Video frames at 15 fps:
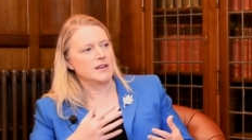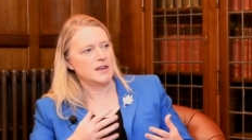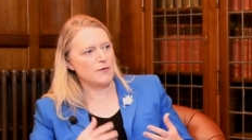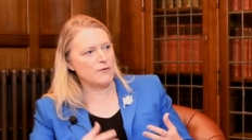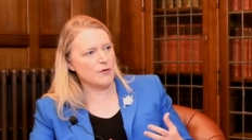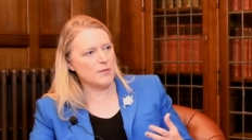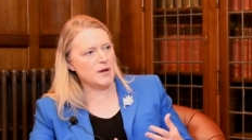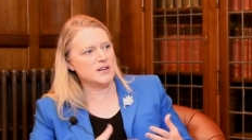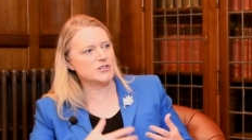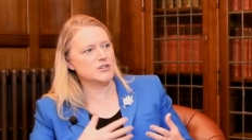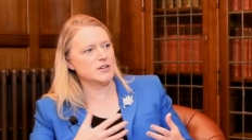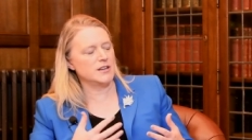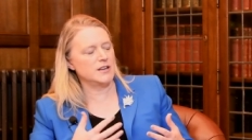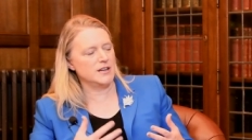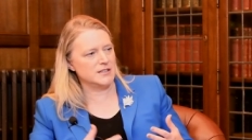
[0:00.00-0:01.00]

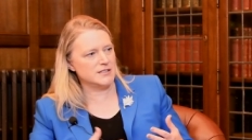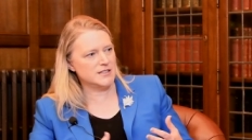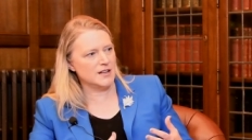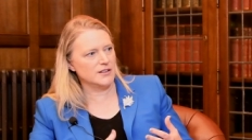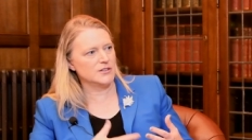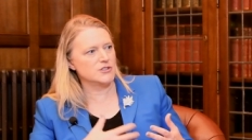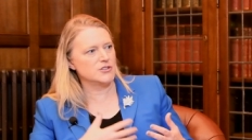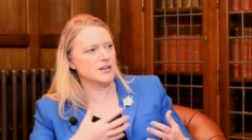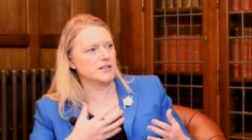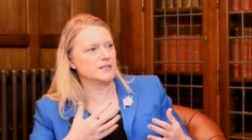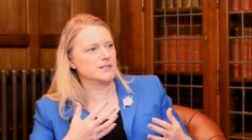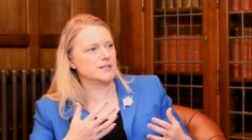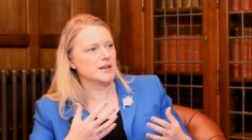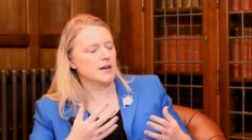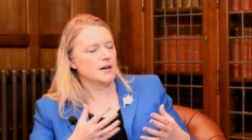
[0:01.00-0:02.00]
information,
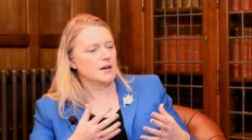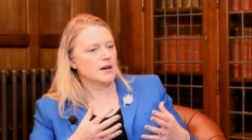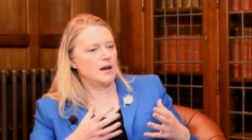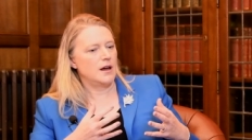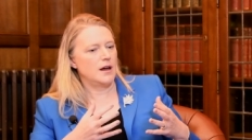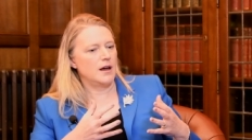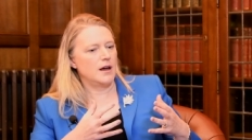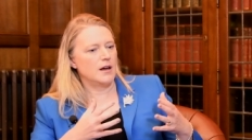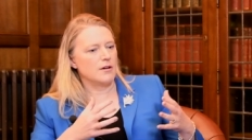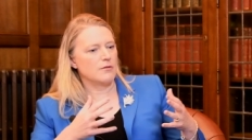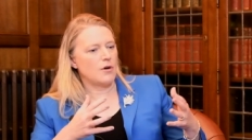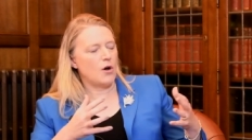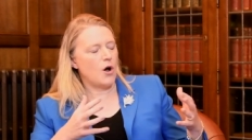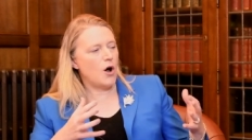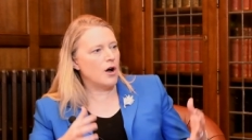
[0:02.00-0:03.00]
intelligence uh,
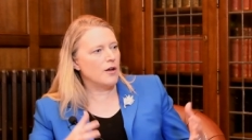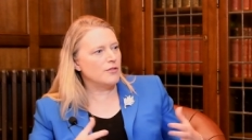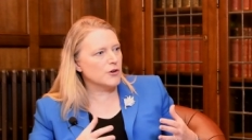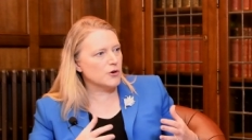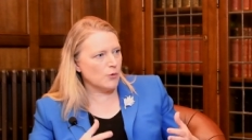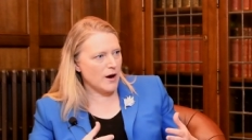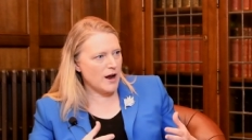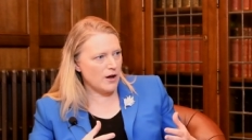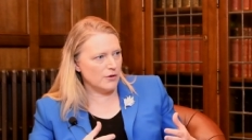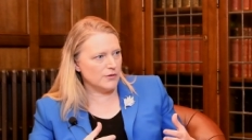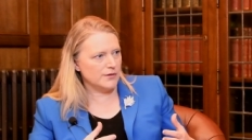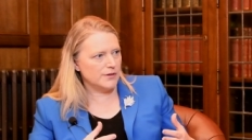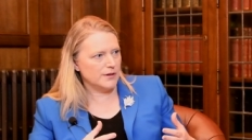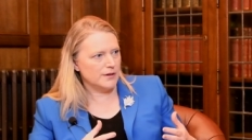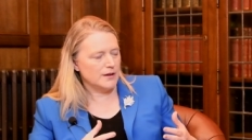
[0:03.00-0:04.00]
on the
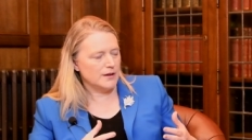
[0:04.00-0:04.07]
ground.